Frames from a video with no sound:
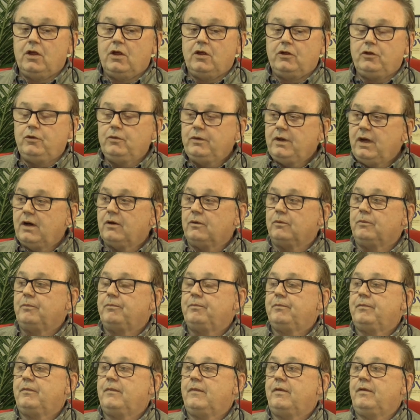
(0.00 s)
you know,
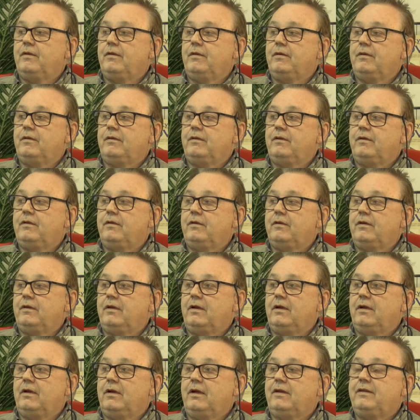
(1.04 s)

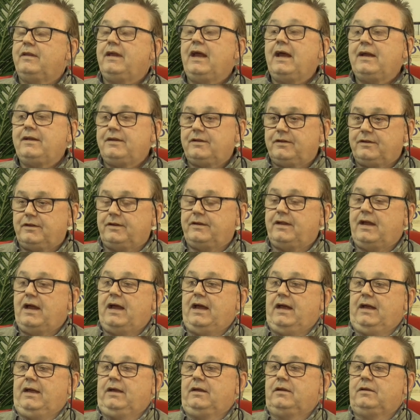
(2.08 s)
at the end of the
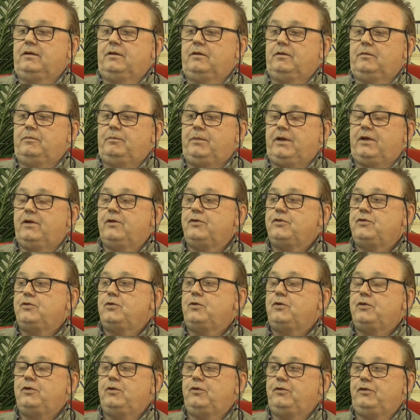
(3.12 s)
day, because
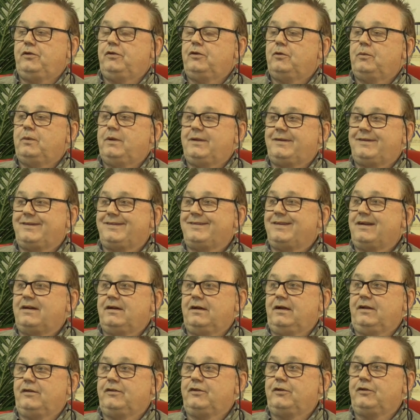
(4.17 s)
you're using the word
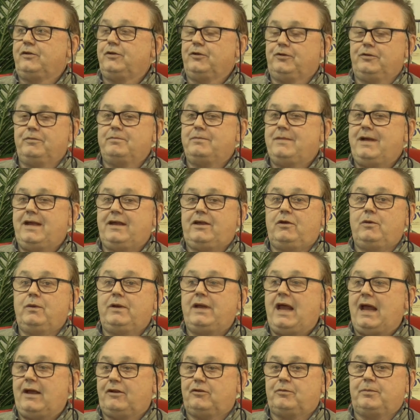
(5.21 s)
science, it doesn't make you an
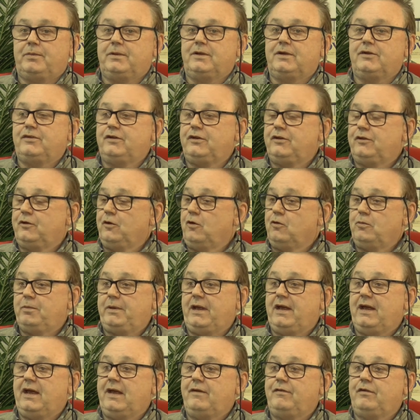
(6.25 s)
expert in dog
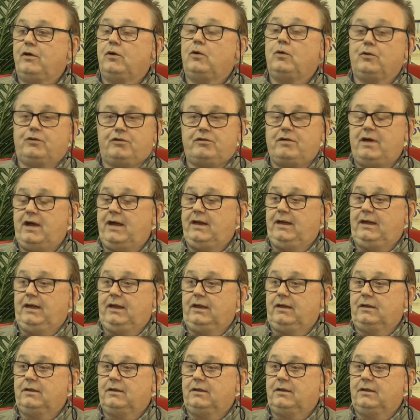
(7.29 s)
behaviour or training.